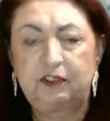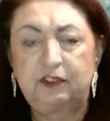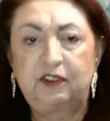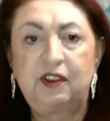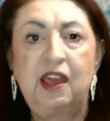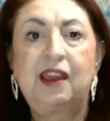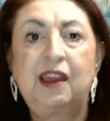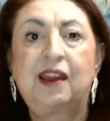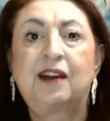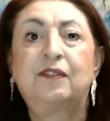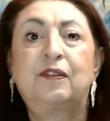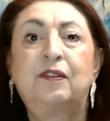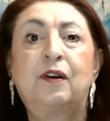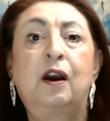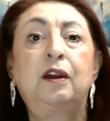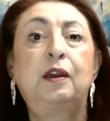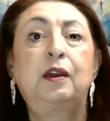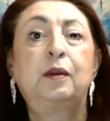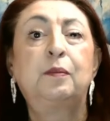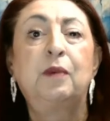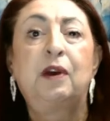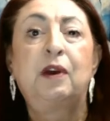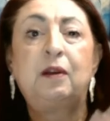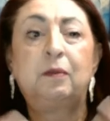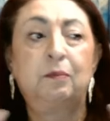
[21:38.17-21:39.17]
sake of
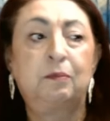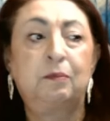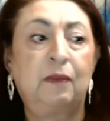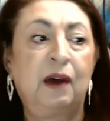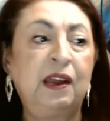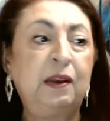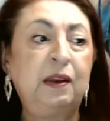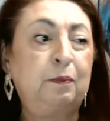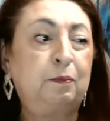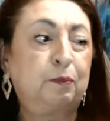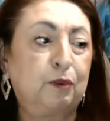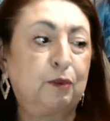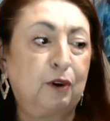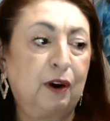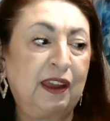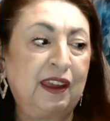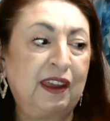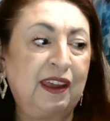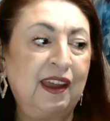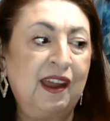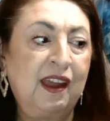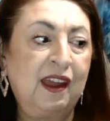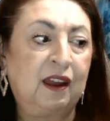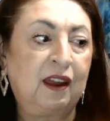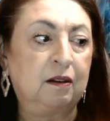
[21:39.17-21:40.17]
argument, might
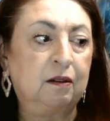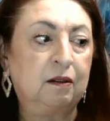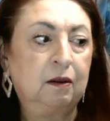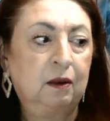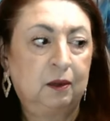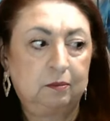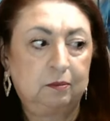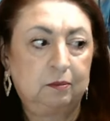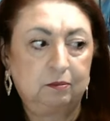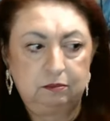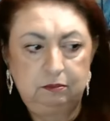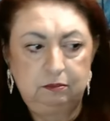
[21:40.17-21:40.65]
bring in